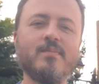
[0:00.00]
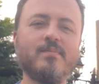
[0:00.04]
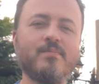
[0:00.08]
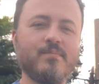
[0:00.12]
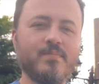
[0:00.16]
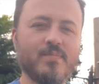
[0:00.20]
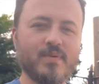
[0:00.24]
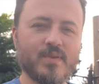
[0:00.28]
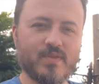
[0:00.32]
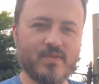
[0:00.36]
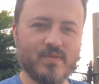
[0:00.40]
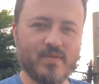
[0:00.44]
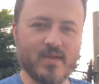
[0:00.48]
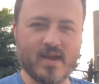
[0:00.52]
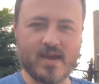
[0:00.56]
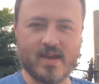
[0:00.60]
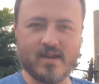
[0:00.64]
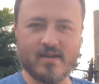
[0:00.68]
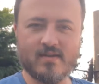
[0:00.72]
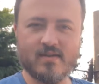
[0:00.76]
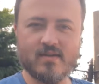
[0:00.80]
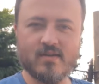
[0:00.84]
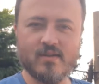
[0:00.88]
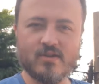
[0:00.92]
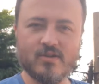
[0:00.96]
but
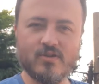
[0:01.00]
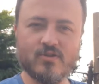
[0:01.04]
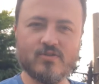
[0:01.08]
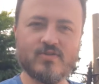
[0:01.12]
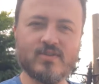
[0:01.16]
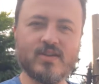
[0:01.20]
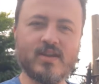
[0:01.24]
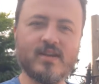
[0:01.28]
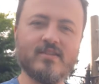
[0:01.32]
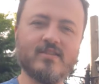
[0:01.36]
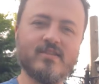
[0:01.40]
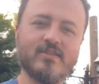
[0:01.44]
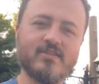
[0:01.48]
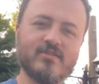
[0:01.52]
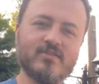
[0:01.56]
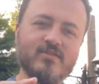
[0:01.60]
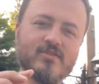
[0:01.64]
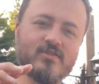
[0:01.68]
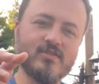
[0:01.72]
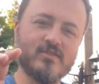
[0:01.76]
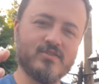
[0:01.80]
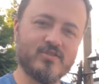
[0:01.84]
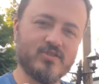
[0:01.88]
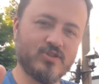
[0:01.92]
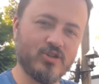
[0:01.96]
then you take the
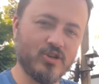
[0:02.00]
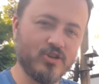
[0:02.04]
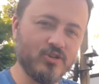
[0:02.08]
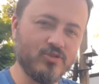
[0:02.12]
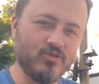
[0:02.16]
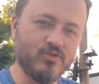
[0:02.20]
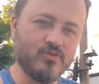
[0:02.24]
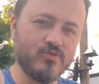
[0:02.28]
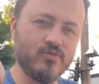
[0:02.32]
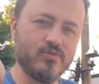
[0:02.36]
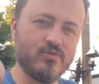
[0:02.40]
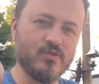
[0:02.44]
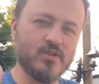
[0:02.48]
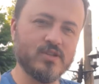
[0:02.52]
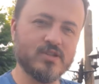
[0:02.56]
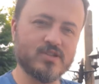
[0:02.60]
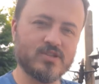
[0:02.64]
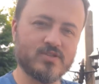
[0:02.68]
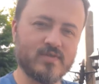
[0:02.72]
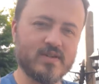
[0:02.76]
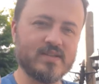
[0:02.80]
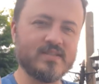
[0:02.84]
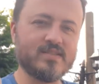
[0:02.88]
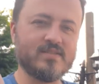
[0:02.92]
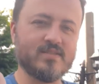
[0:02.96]
2
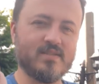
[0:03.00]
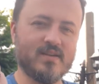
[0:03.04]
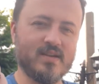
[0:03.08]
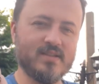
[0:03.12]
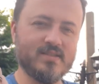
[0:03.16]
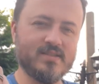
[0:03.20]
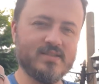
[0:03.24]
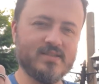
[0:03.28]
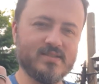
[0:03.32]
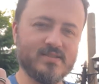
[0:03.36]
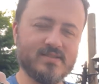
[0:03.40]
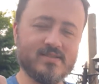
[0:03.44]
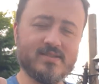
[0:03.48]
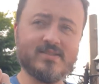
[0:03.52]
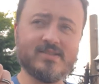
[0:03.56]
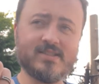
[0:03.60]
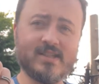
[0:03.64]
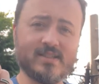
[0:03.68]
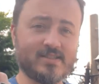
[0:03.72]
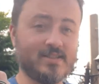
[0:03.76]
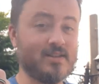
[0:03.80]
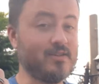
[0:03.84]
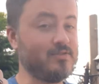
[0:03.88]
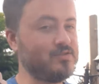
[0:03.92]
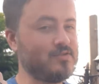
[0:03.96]
stress dice, because
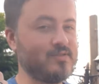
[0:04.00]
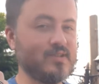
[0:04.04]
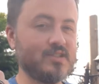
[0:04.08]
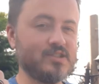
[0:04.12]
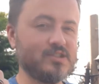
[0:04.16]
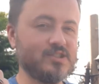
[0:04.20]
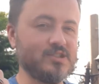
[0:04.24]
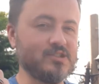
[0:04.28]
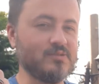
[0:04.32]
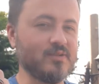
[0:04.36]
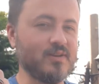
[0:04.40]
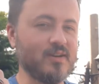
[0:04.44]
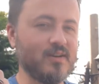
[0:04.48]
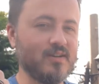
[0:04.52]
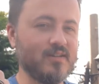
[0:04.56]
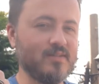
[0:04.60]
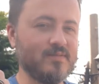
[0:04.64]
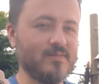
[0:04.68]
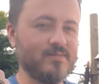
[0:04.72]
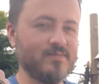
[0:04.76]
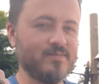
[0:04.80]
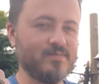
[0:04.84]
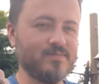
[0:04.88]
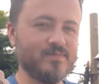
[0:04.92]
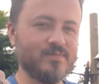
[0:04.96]
that's how stressed you are,
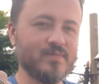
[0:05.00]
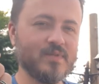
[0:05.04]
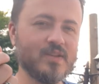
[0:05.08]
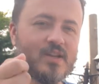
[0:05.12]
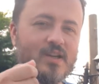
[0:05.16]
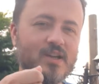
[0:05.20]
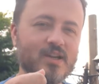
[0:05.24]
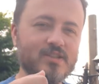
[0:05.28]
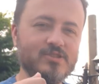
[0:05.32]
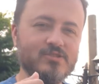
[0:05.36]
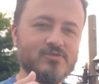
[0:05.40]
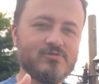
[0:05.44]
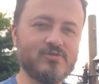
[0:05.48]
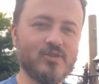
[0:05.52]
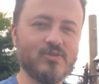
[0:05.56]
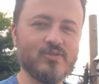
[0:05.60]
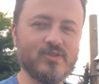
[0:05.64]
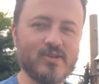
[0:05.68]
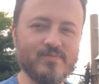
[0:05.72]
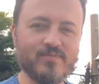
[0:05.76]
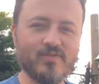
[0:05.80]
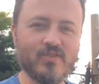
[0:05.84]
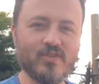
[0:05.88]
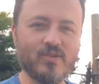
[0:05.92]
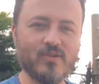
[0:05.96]
and you'd roll
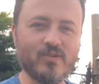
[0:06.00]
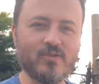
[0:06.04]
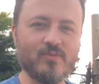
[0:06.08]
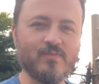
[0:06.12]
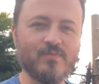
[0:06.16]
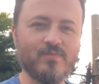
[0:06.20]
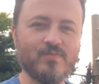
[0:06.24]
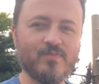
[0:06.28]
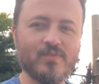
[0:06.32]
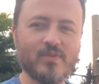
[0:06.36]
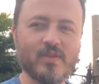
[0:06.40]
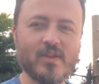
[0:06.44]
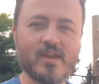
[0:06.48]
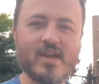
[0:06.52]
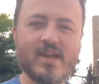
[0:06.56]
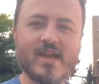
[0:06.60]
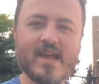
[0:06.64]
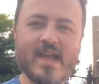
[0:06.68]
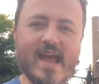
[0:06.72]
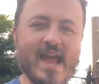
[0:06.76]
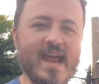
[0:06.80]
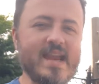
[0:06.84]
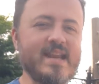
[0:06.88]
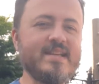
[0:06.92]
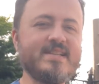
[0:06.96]
them too.
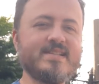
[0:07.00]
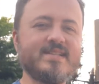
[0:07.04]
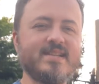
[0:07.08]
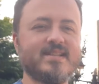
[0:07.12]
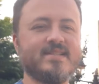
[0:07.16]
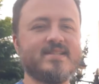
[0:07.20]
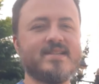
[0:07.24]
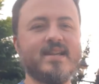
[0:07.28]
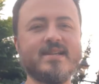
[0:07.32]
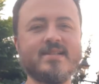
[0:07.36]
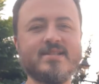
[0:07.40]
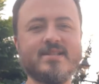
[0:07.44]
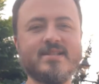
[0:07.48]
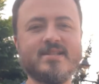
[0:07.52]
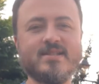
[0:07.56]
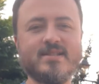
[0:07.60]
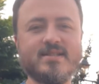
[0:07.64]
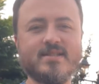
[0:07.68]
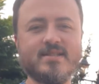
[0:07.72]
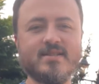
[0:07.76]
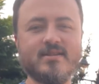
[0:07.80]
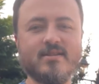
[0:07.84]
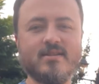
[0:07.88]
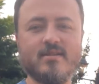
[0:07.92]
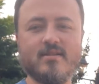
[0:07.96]
Any
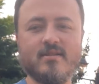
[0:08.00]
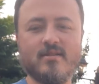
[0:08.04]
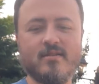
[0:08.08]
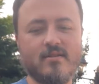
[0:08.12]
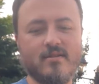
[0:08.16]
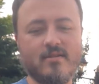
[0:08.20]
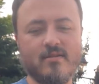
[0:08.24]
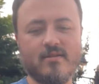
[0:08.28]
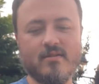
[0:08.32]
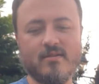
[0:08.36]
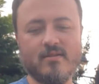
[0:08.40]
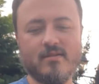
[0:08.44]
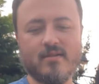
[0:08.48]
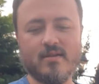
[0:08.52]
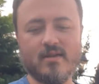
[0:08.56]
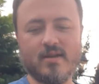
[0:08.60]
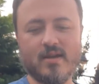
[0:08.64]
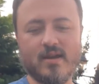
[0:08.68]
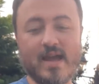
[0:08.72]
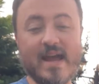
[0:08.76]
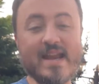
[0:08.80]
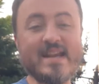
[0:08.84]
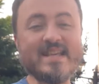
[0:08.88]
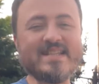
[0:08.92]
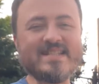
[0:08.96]
successes,
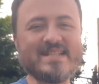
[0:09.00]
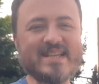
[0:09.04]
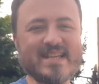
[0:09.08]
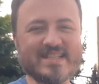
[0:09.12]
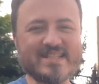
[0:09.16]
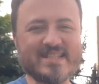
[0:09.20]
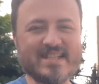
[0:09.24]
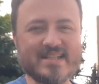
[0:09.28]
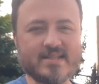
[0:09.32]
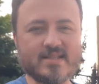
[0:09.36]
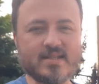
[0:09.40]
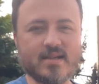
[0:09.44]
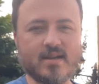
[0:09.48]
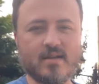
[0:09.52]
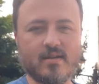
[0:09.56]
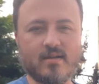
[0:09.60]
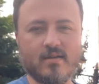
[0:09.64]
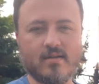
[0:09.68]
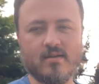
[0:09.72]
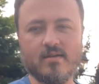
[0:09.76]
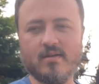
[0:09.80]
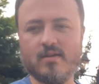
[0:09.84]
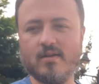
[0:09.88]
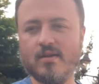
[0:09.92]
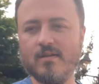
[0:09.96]
any 6s,
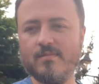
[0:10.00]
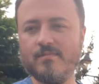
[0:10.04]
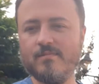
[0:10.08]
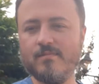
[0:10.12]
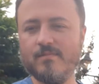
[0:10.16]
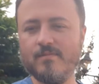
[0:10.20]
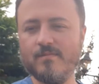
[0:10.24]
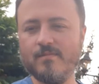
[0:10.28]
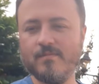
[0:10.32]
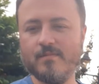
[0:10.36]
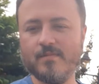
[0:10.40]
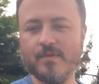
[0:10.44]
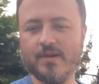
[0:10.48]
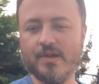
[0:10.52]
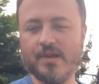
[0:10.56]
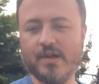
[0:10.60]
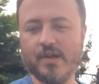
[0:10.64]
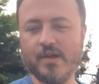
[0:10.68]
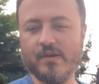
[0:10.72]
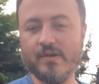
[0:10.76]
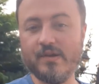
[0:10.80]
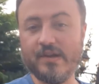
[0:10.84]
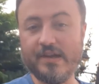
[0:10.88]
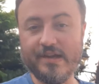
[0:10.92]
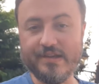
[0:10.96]
and
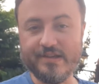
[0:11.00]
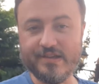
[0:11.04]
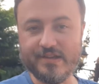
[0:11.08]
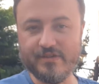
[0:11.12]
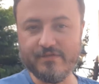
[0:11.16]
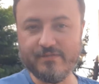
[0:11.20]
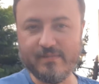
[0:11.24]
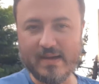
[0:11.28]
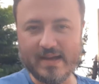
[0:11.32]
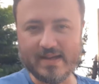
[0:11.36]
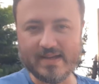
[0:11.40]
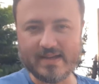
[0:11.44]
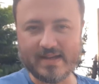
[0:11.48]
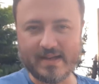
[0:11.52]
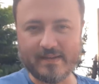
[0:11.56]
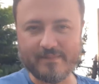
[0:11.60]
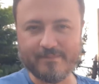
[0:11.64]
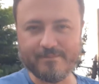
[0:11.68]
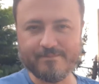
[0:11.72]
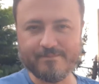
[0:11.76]
you've made it.